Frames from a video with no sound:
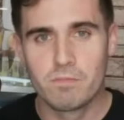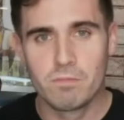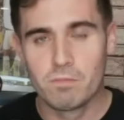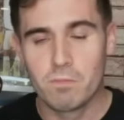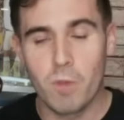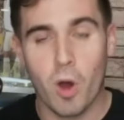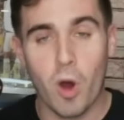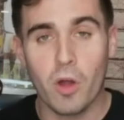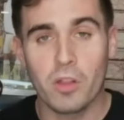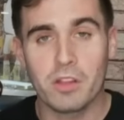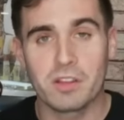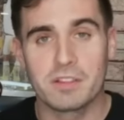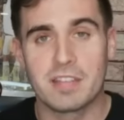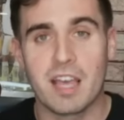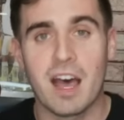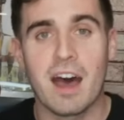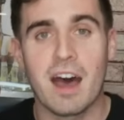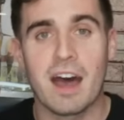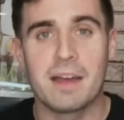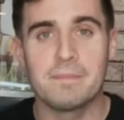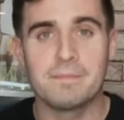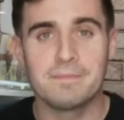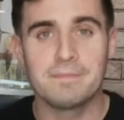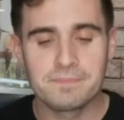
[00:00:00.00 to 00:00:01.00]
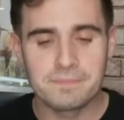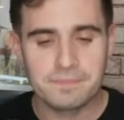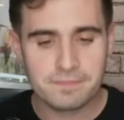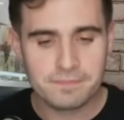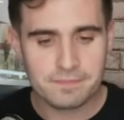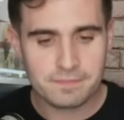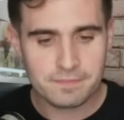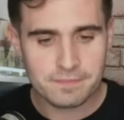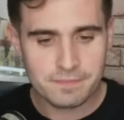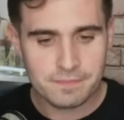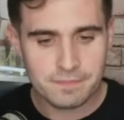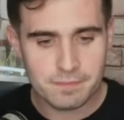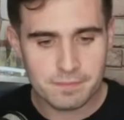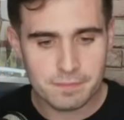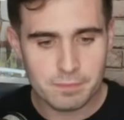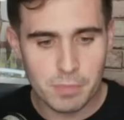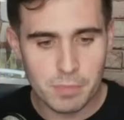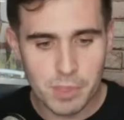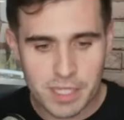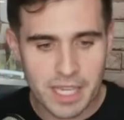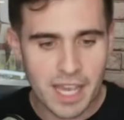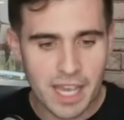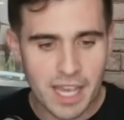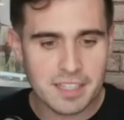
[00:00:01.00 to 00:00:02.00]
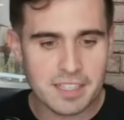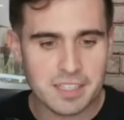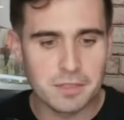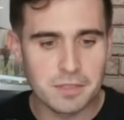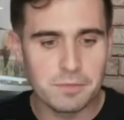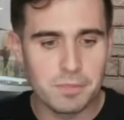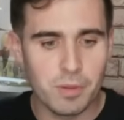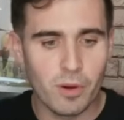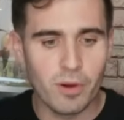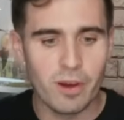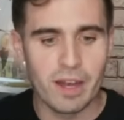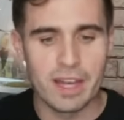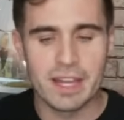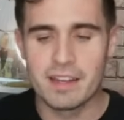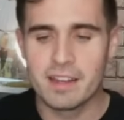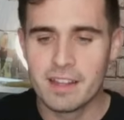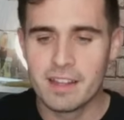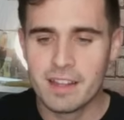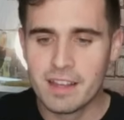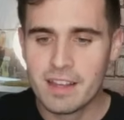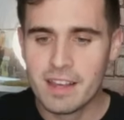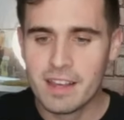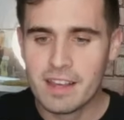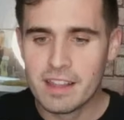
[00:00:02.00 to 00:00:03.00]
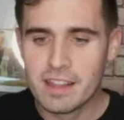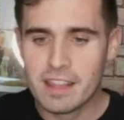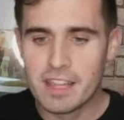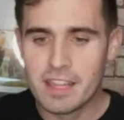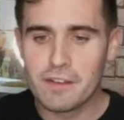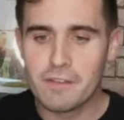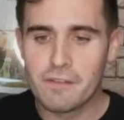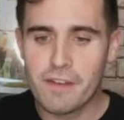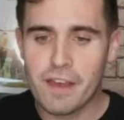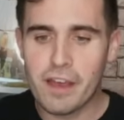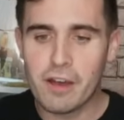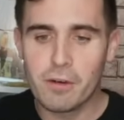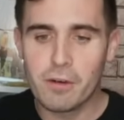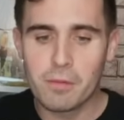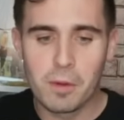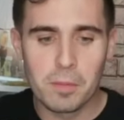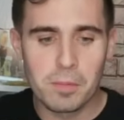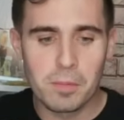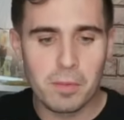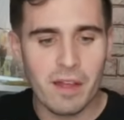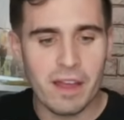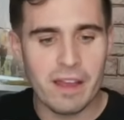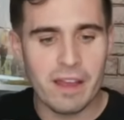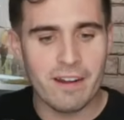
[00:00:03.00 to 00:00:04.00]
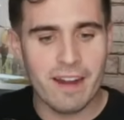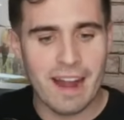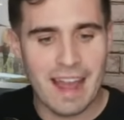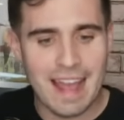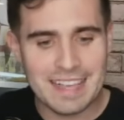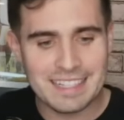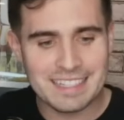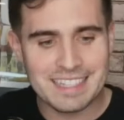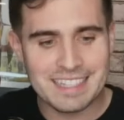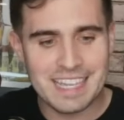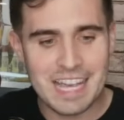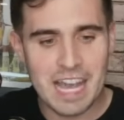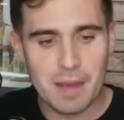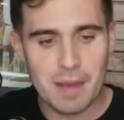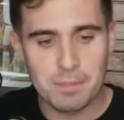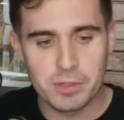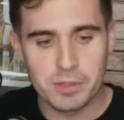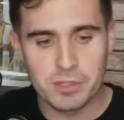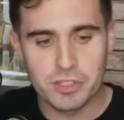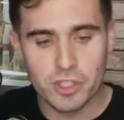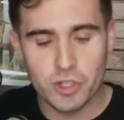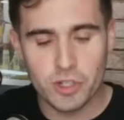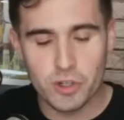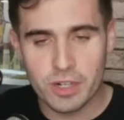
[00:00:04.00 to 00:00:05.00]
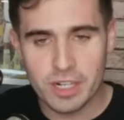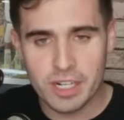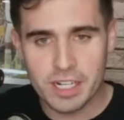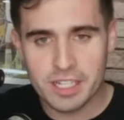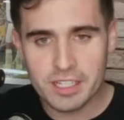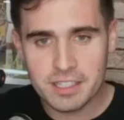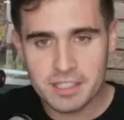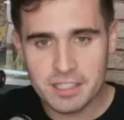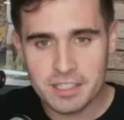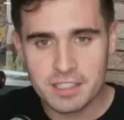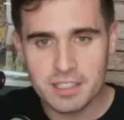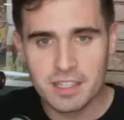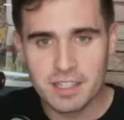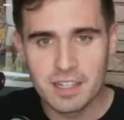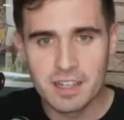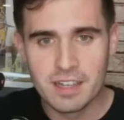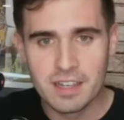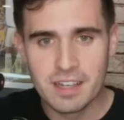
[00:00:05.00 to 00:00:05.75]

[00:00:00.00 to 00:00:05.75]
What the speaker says: all the time. But case in point, the available player has the opportunities.